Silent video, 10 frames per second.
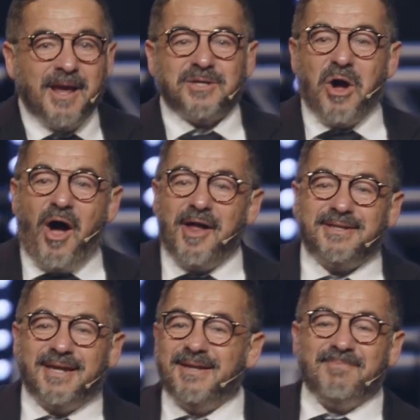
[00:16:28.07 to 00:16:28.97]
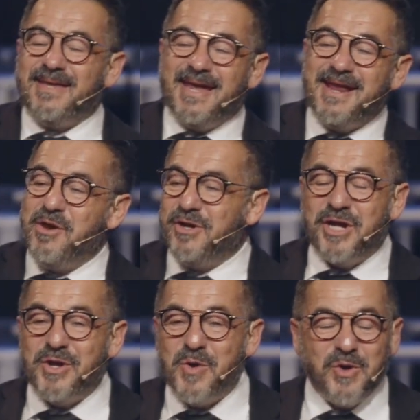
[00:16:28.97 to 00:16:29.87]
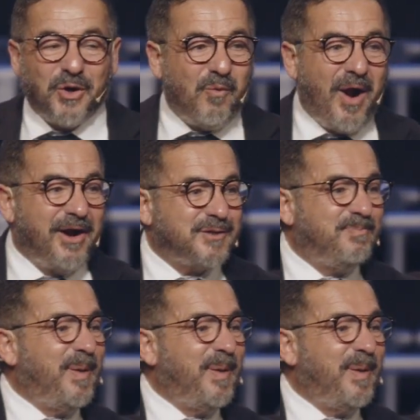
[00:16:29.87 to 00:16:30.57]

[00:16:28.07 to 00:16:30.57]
God, he knew your works,